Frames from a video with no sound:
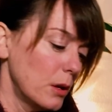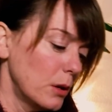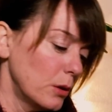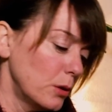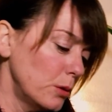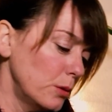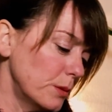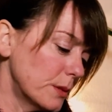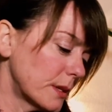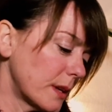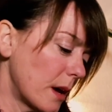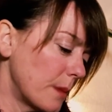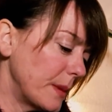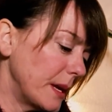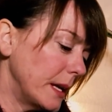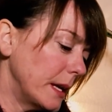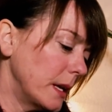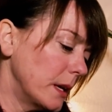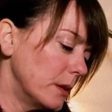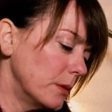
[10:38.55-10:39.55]
Who's
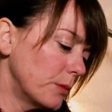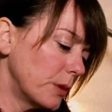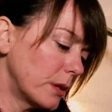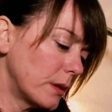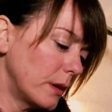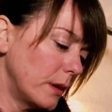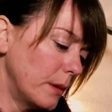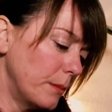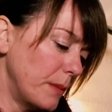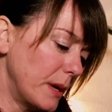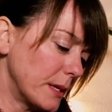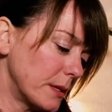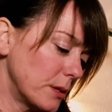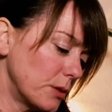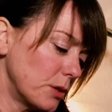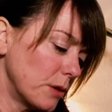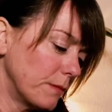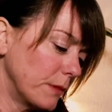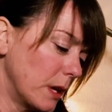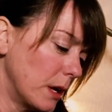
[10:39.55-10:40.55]
coming in with a
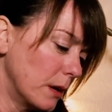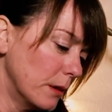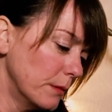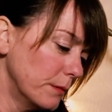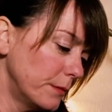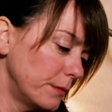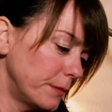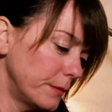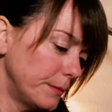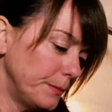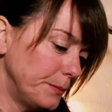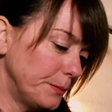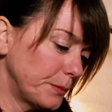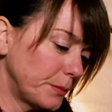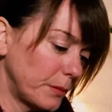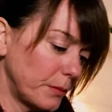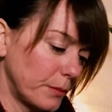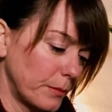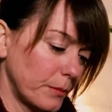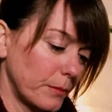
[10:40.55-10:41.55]
message of love?
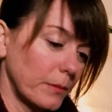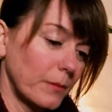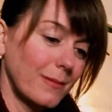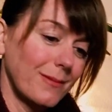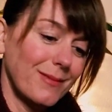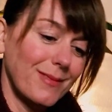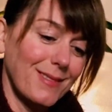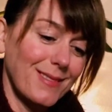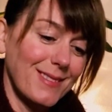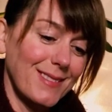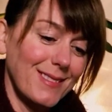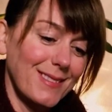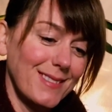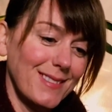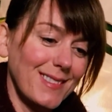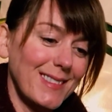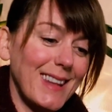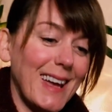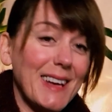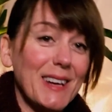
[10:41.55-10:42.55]

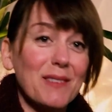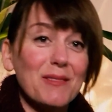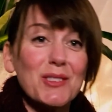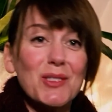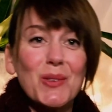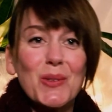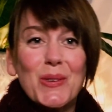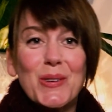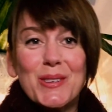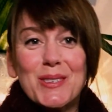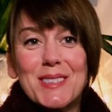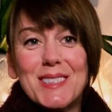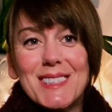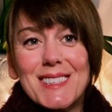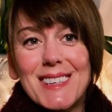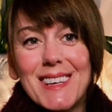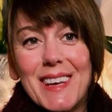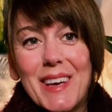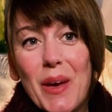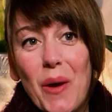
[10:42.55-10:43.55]
Knight of Swords.
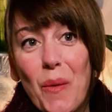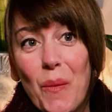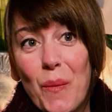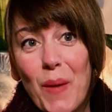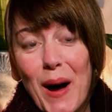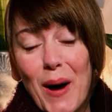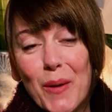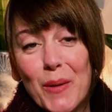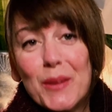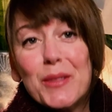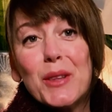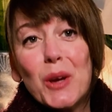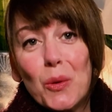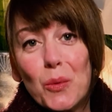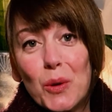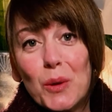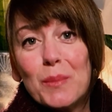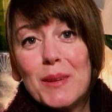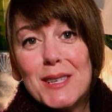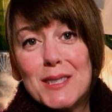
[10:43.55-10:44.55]
Wow, there
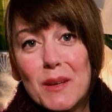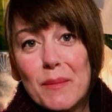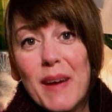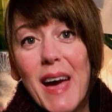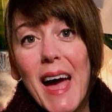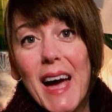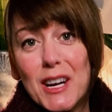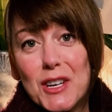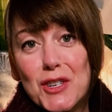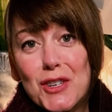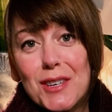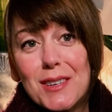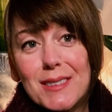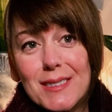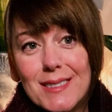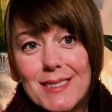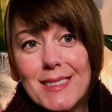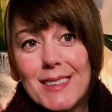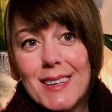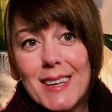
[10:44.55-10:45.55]
will be some
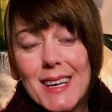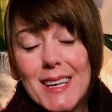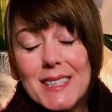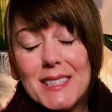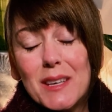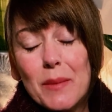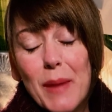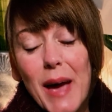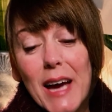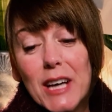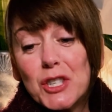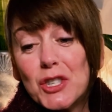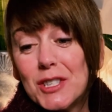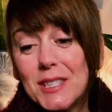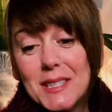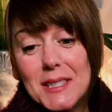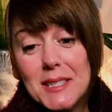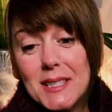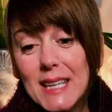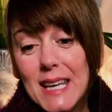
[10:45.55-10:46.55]
action. Some action
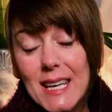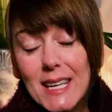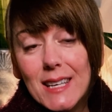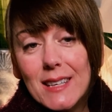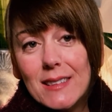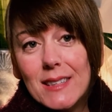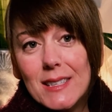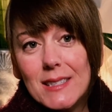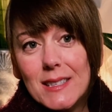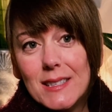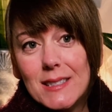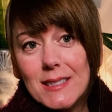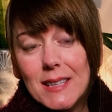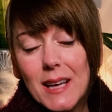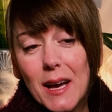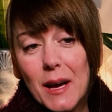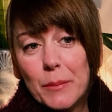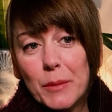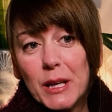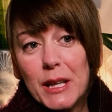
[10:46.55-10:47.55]
is needed. This is
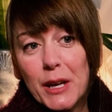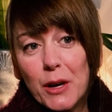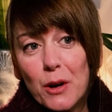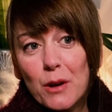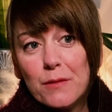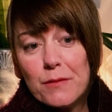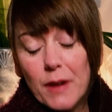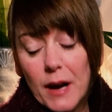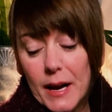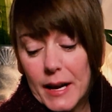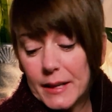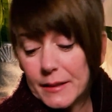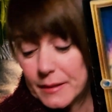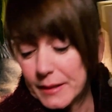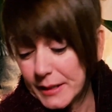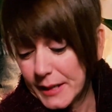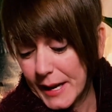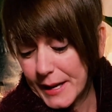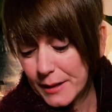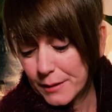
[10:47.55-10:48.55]
clarifying the
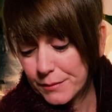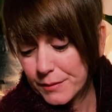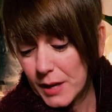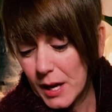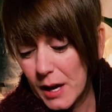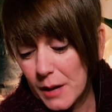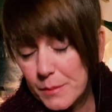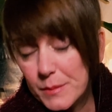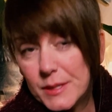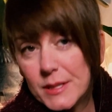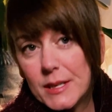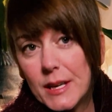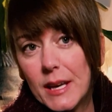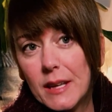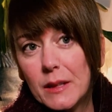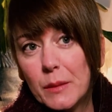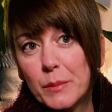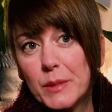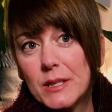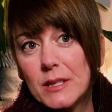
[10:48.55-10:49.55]
Knight of Cups in
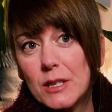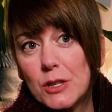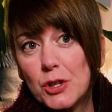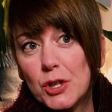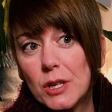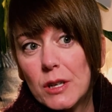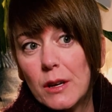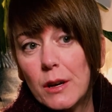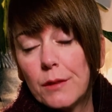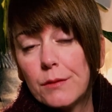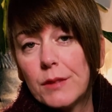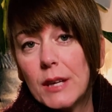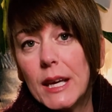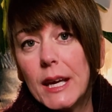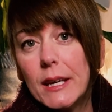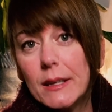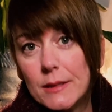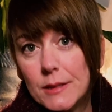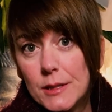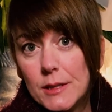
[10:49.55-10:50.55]
the position of the
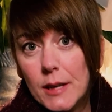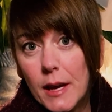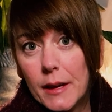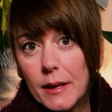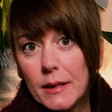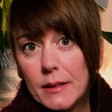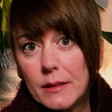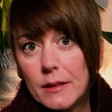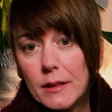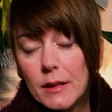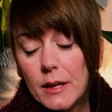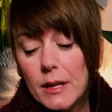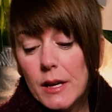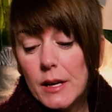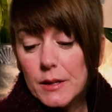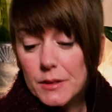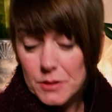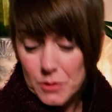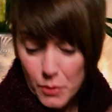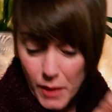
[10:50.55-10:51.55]
insight.
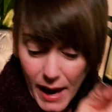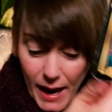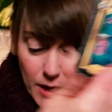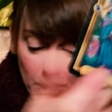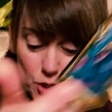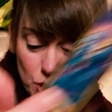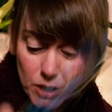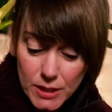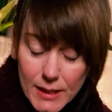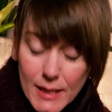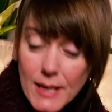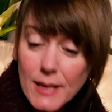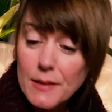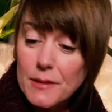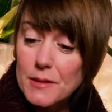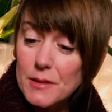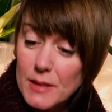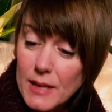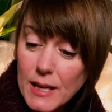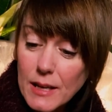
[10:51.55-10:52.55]
So action
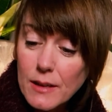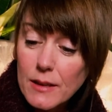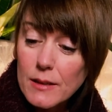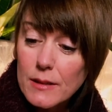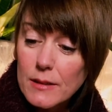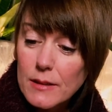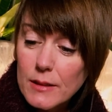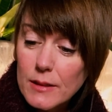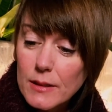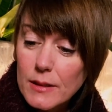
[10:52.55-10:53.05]
is needed.